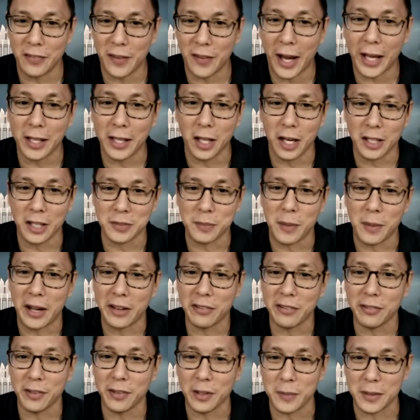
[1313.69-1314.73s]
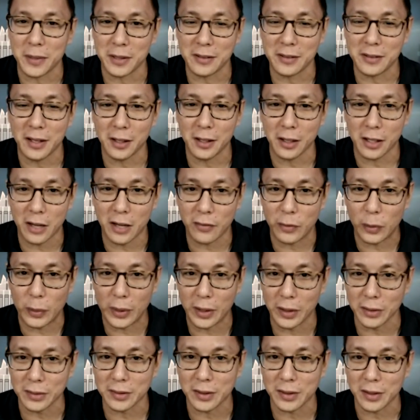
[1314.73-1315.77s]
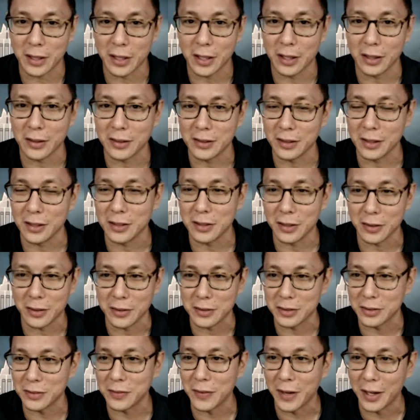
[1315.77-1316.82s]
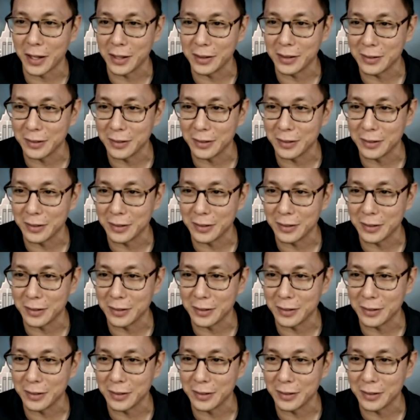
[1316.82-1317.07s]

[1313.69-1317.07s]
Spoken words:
I lost my feed, but it sounded like everyone else could hear and see each other just fine.